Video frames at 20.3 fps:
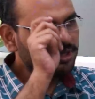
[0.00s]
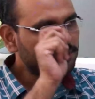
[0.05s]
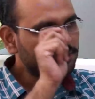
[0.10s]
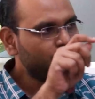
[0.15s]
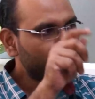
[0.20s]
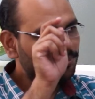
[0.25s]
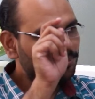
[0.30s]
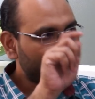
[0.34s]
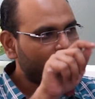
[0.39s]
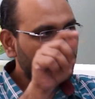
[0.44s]

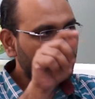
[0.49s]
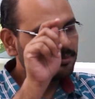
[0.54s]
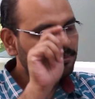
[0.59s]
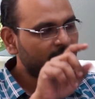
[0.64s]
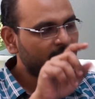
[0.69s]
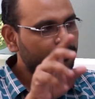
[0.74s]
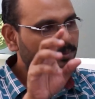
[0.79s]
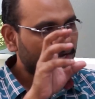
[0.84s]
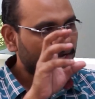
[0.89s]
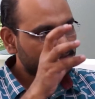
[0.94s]
remove part
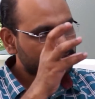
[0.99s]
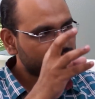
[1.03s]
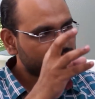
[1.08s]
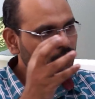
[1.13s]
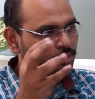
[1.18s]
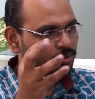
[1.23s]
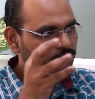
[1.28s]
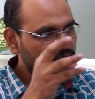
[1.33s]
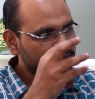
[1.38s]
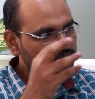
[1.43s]
by part,
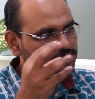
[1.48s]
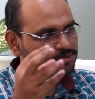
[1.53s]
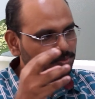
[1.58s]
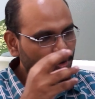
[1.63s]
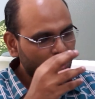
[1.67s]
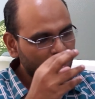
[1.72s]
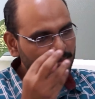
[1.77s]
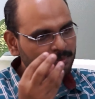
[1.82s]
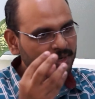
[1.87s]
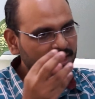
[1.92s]

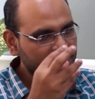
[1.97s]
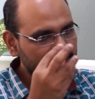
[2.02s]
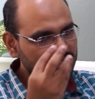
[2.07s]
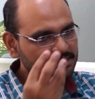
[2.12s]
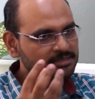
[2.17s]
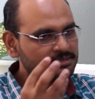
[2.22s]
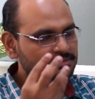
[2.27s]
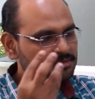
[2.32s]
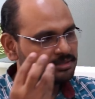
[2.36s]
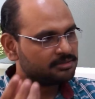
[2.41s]
small
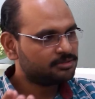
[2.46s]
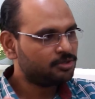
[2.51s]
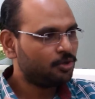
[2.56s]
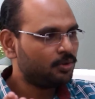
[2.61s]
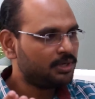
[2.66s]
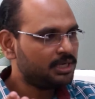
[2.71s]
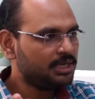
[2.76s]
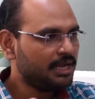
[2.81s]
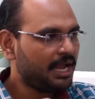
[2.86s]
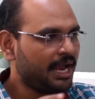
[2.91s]
materials
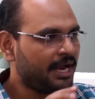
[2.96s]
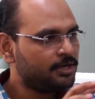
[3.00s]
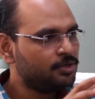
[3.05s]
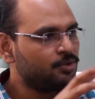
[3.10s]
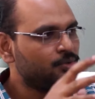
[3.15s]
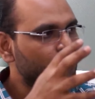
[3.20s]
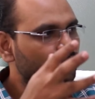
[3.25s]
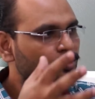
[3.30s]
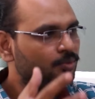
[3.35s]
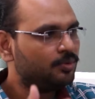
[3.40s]
slowly, and
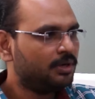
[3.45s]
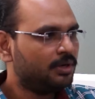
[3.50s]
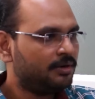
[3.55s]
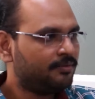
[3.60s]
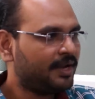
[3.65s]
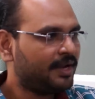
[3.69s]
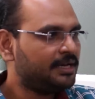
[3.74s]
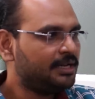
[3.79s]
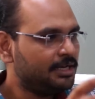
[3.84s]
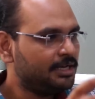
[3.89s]
you
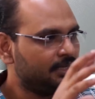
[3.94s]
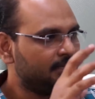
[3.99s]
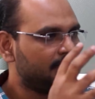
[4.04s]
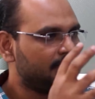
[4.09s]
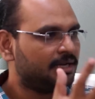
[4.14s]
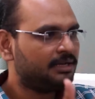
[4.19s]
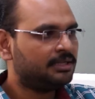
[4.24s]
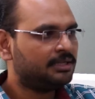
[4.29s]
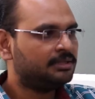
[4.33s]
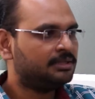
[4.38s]

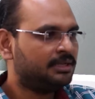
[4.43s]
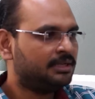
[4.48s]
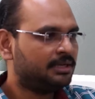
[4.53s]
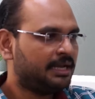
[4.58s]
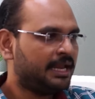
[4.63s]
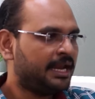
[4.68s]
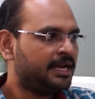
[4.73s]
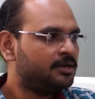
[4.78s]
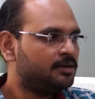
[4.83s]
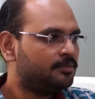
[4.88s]
finally
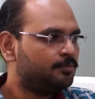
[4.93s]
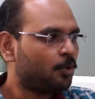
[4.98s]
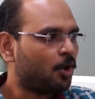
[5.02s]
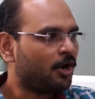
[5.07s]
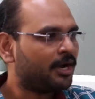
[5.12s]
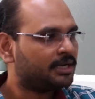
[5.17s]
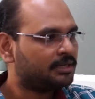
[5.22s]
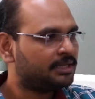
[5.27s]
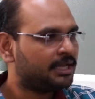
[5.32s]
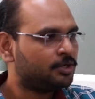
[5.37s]
the end
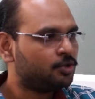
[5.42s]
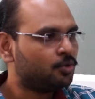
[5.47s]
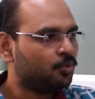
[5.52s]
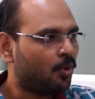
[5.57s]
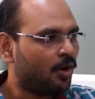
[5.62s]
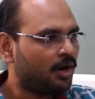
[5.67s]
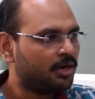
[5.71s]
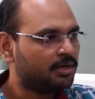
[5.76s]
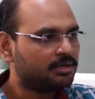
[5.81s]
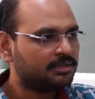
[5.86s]
product that you
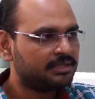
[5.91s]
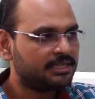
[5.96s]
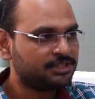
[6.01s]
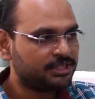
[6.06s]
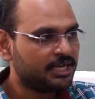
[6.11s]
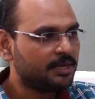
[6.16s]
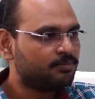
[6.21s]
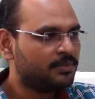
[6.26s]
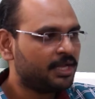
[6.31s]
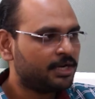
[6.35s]
want, the
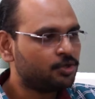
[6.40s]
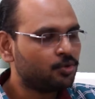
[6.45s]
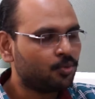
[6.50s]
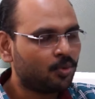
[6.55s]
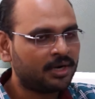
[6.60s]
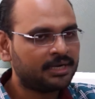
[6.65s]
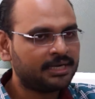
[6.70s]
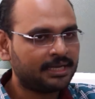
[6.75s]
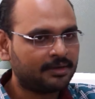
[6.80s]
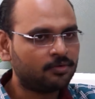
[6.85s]
shape that you
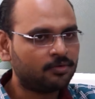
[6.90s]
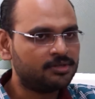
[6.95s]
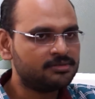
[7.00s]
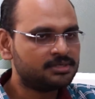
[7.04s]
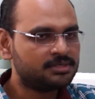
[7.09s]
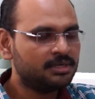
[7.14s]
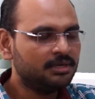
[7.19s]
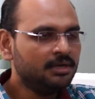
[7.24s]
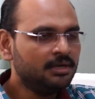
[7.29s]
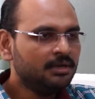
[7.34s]
want
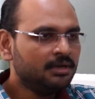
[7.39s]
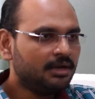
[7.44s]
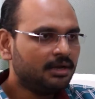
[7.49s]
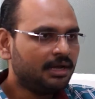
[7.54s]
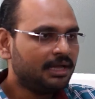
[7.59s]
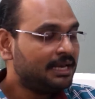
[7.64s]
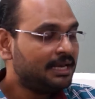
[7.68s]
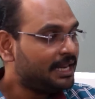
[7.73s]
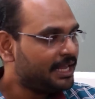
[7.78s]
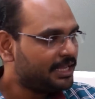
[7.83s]
evolves.
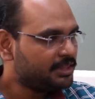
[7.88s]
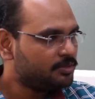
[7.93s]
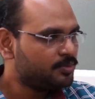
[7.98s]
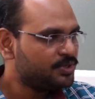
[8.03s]
Lathe